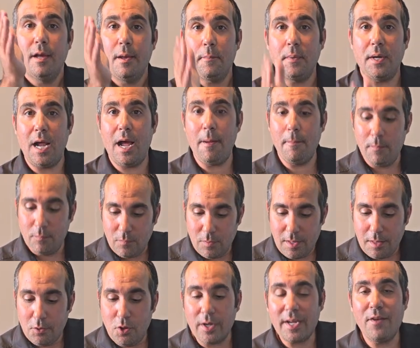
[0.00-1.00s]
But I'm
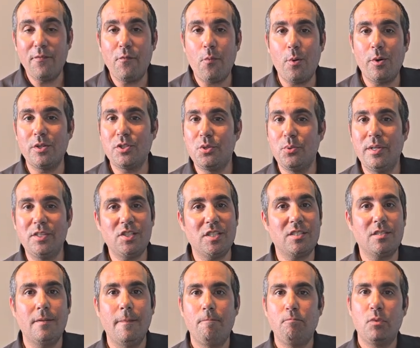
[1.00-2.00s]
looking forward to it
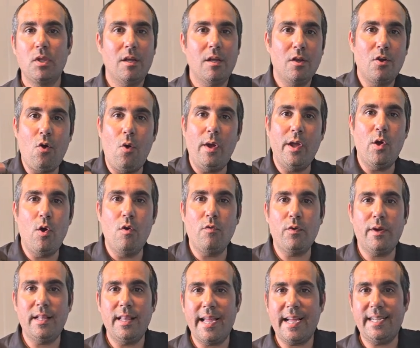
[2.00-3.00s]
just going
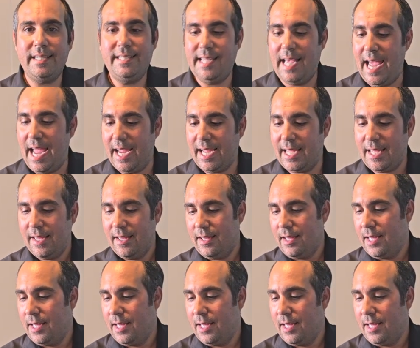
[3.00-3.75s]
over it like a tank,